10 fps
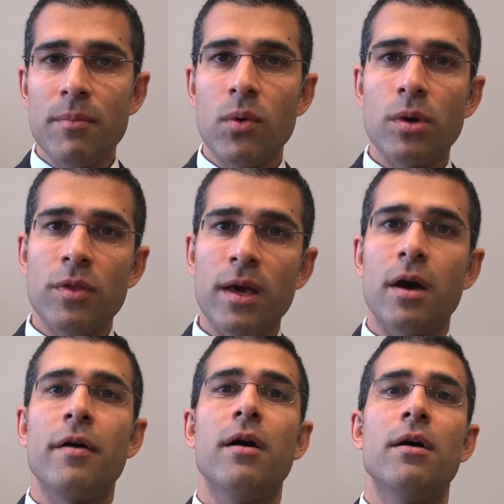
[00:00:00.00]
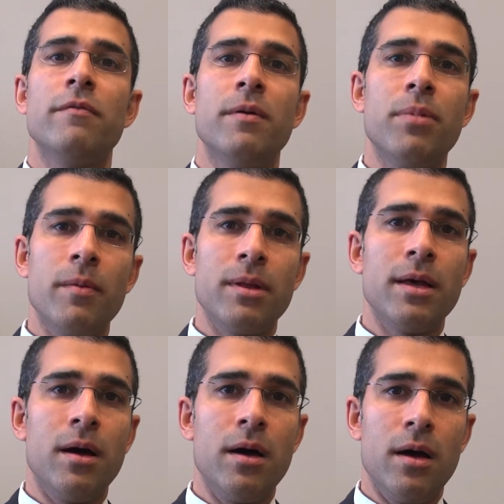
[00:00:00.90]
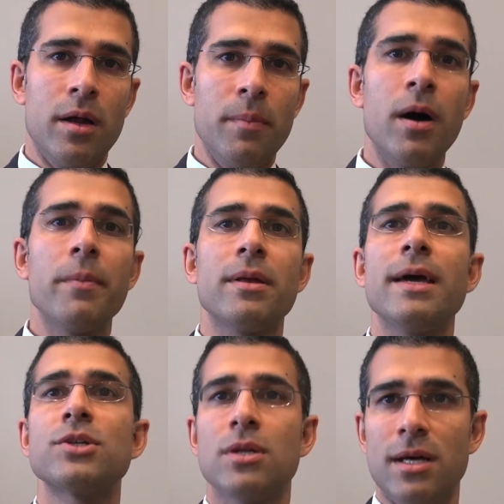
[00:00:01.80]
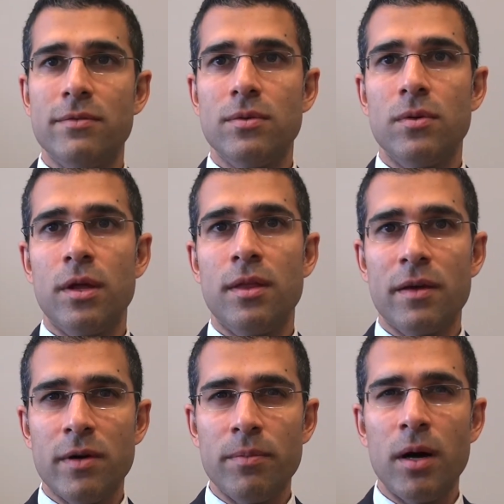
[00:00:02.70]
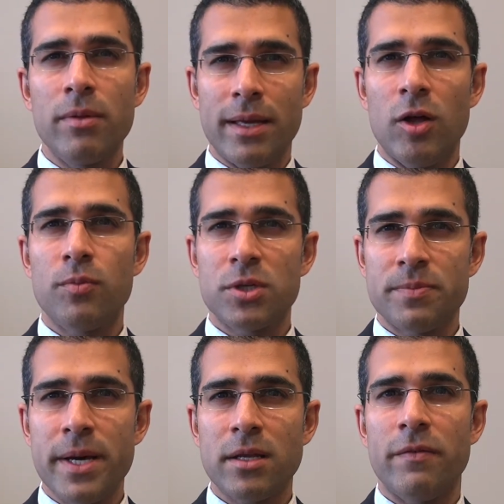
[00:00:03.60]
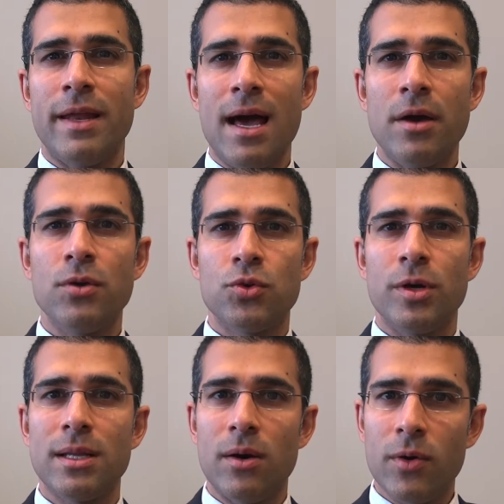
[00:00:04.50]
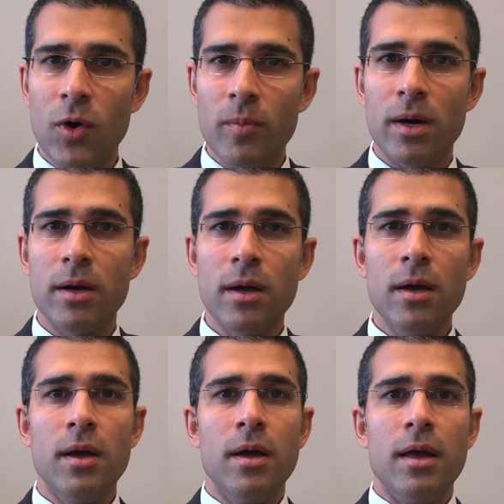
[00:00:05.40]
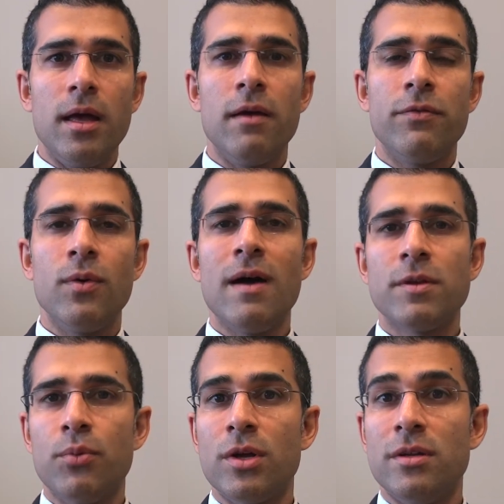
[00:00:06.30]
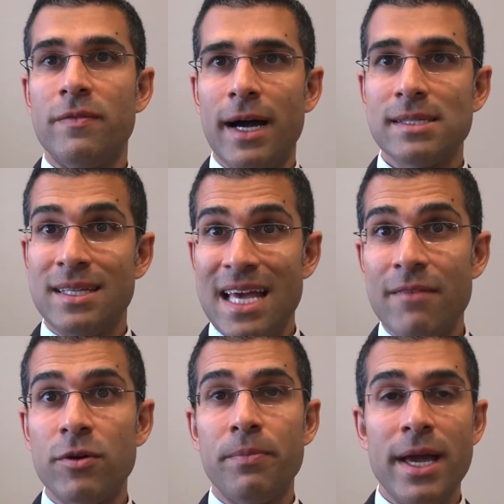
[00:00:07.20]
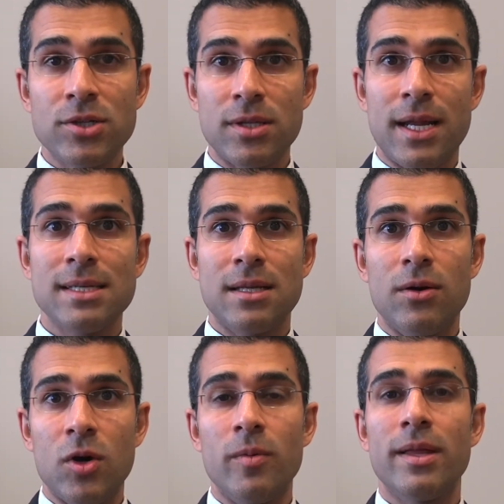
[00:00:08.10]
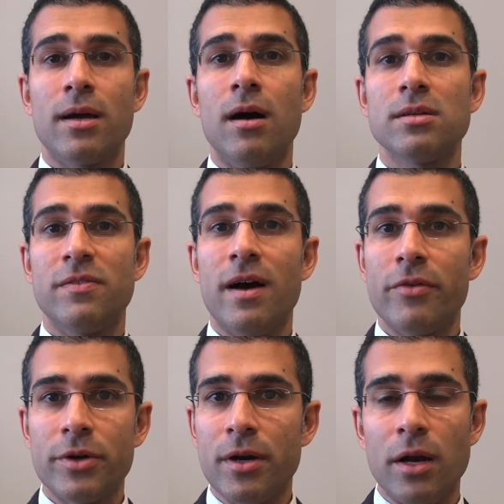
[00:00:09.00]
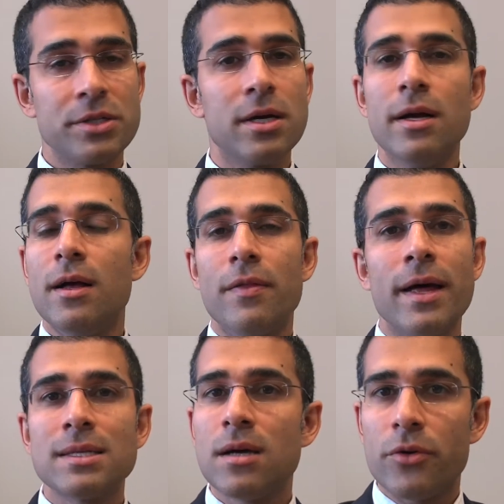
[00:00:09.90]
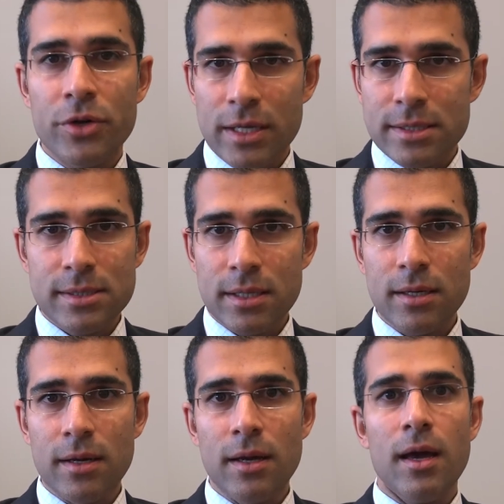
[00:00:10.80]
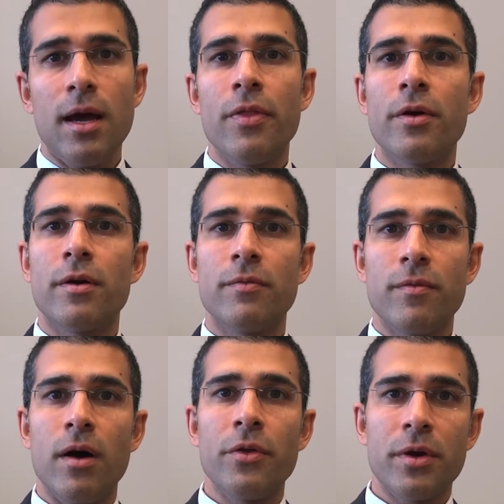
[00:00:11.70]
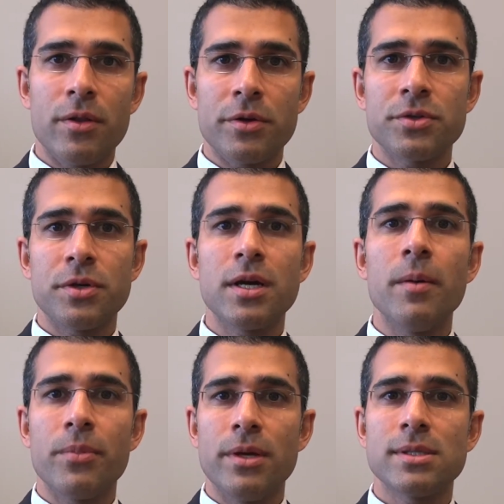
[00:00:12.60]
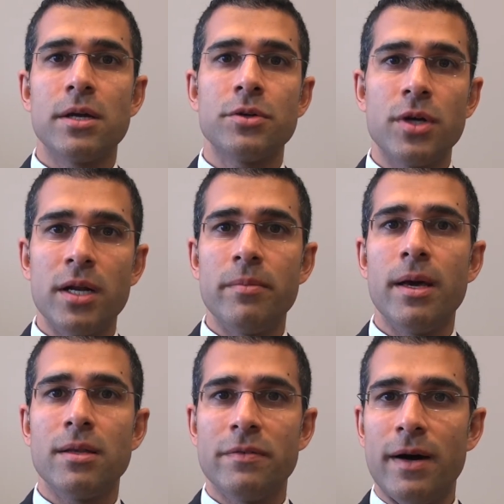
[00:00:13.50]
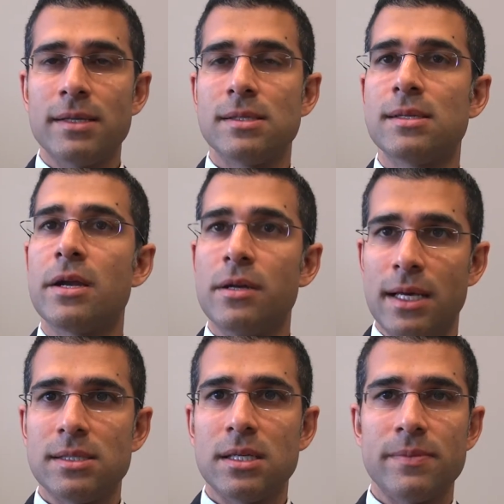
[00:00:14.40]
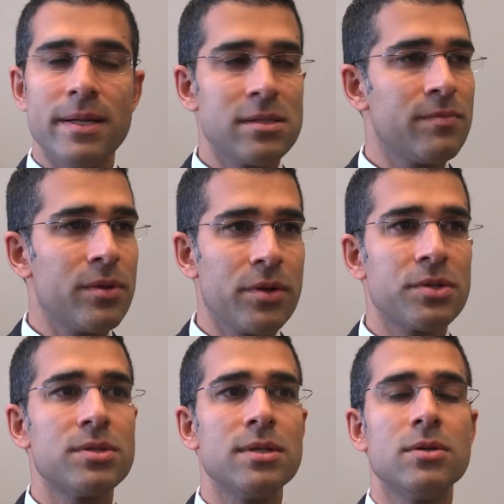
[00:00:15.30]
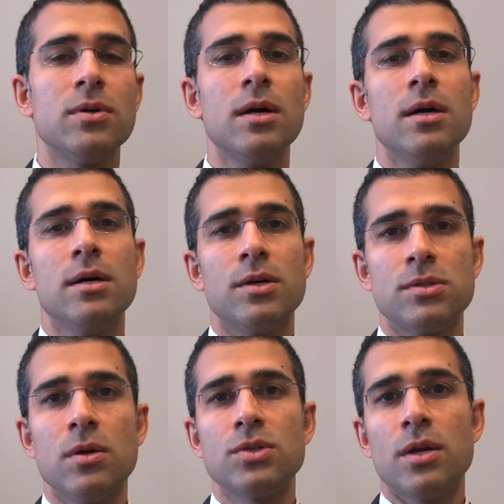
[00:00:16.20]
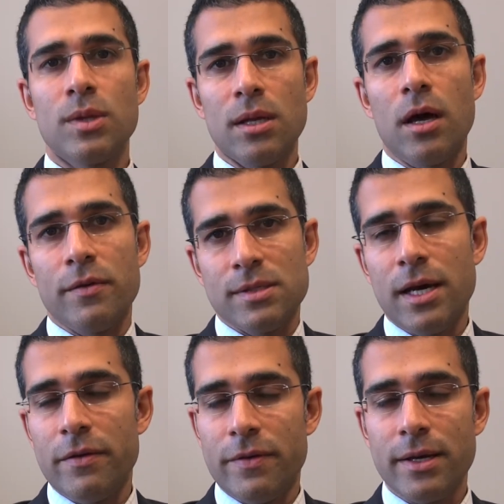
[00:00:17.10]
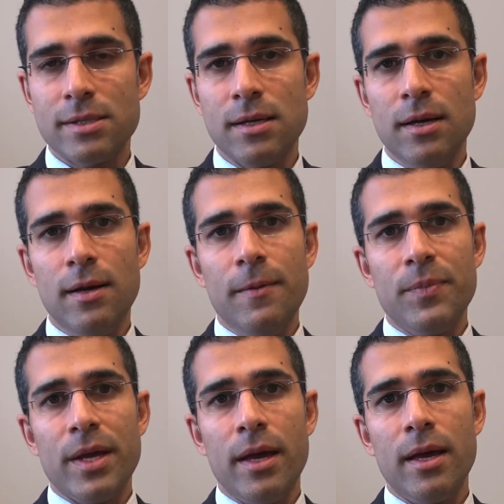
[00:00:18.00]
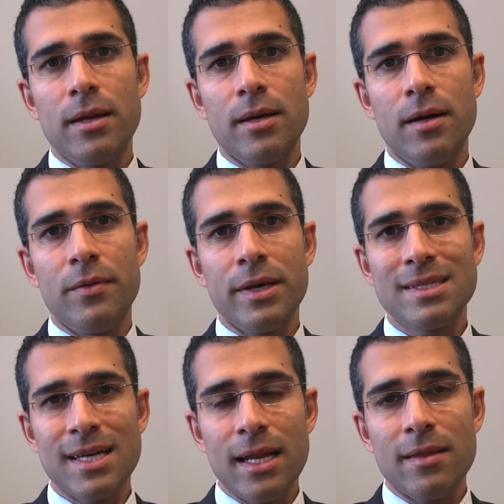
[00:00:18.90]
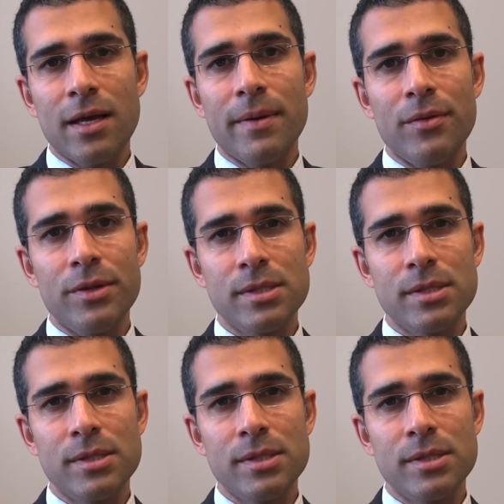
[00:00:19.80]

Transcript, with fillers: but when you think on a population level, when you think of a public health perspective on how you treat glaucoma, if you have to put a device in every patient that has glaucoma that costs $500, that's not realistic. And there are certain companies that are trying to make devices that are less expensive, but they're still associated with a lot of side effects. And the exciting thing about